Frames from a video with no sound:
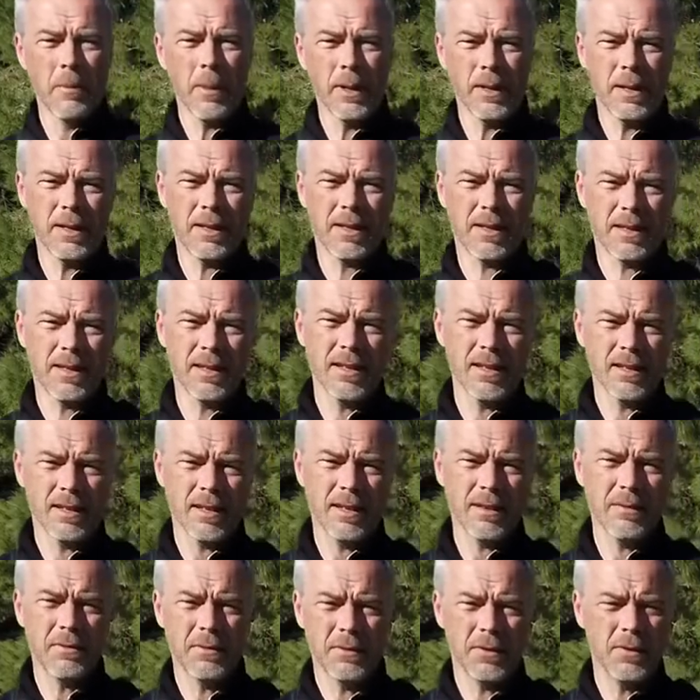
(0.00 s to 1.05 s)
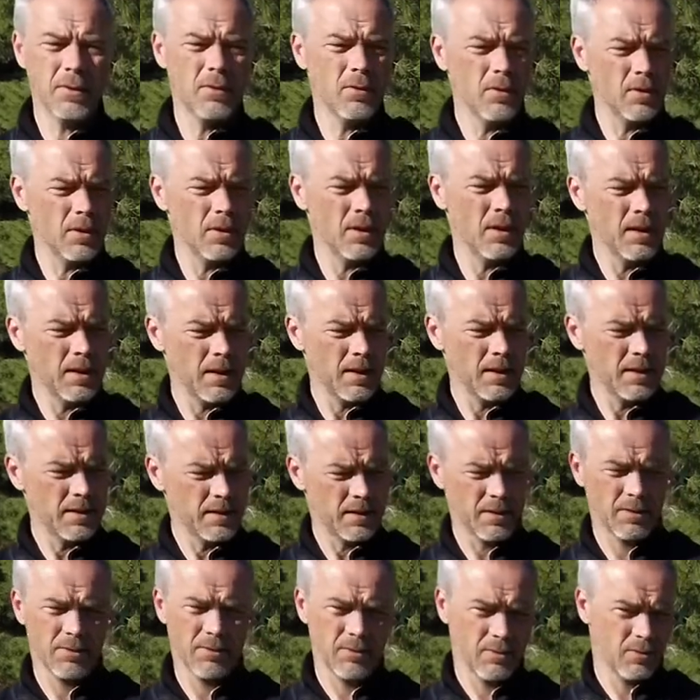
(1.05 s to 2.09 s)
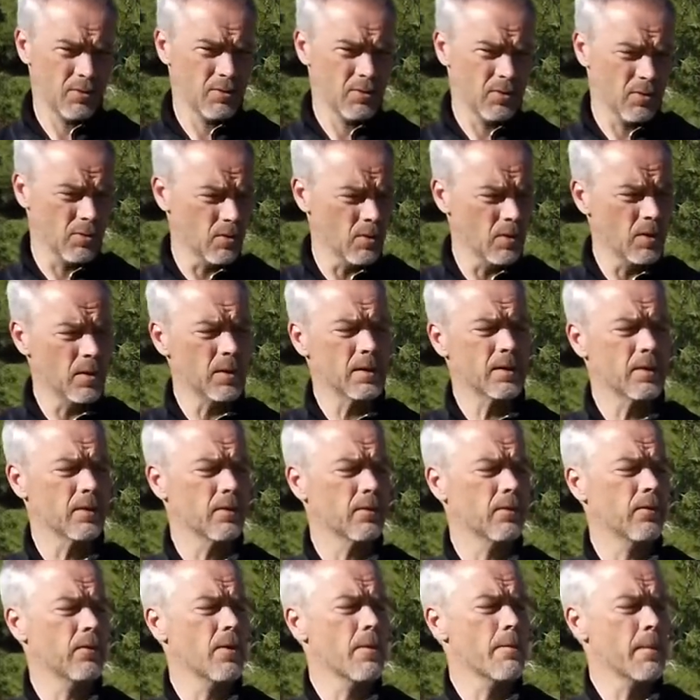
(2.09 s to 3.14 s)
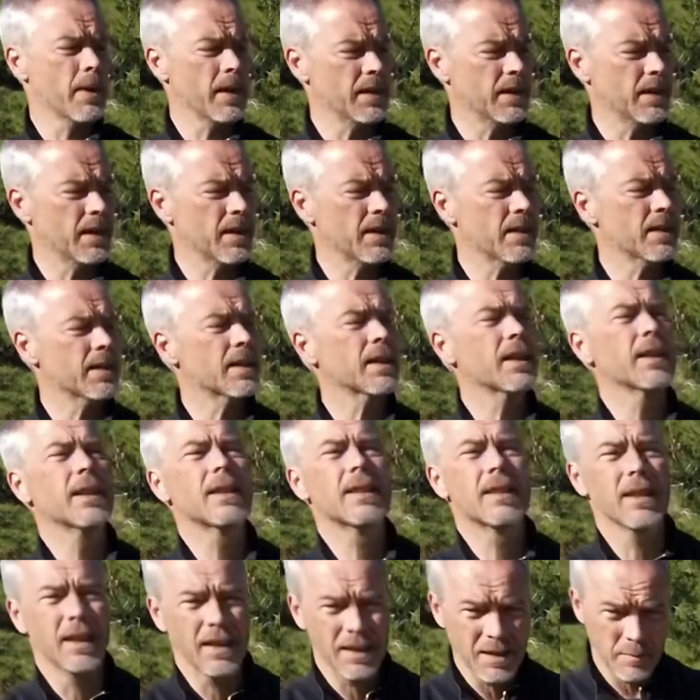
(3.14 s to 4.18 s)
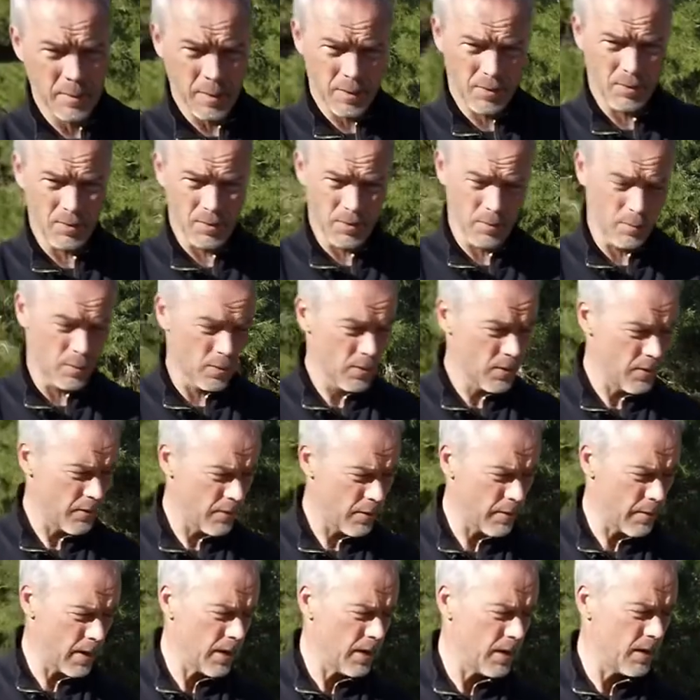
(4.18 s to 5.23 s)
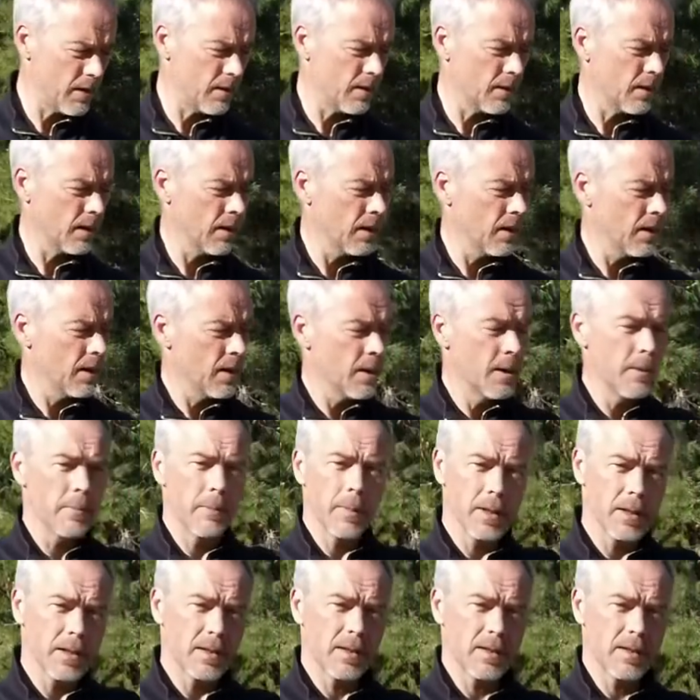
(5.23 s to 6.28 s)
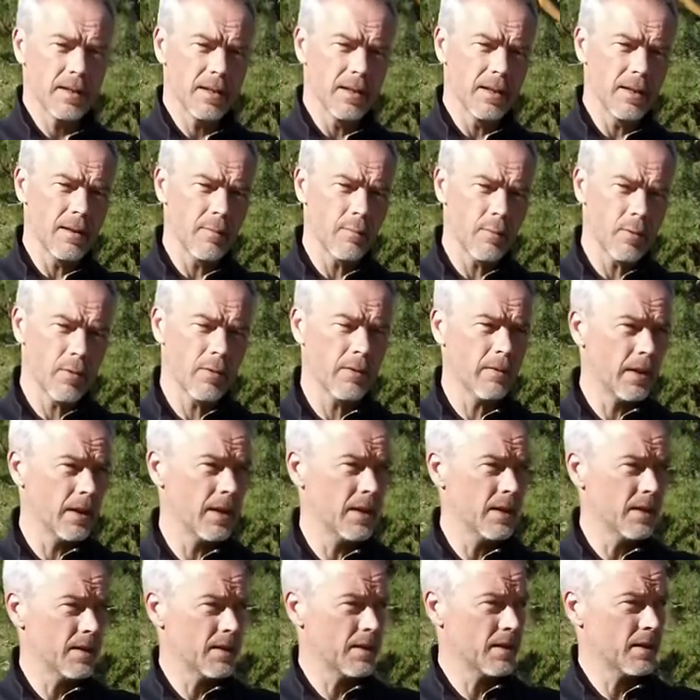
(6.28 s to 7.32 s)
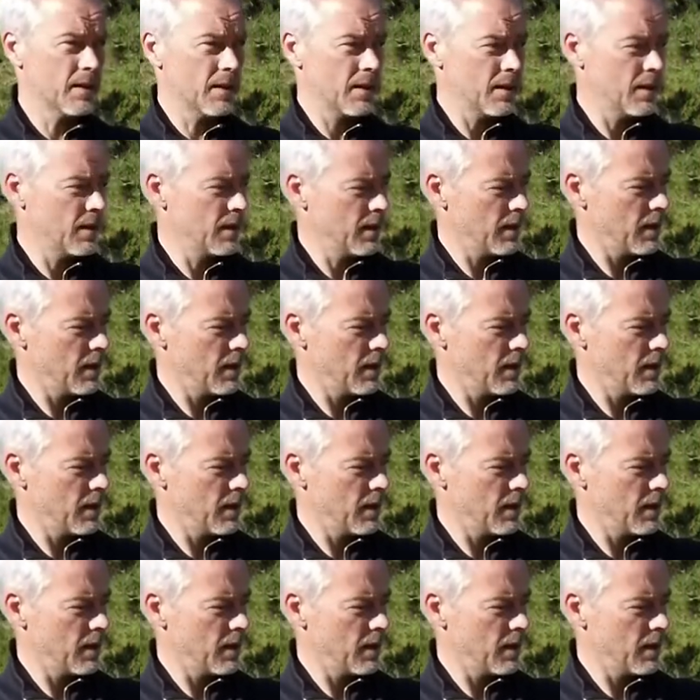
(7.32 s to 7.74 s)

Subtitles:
but it still gives you a nice control. So for my taste, a tiny bit too small for my hand, but it still provides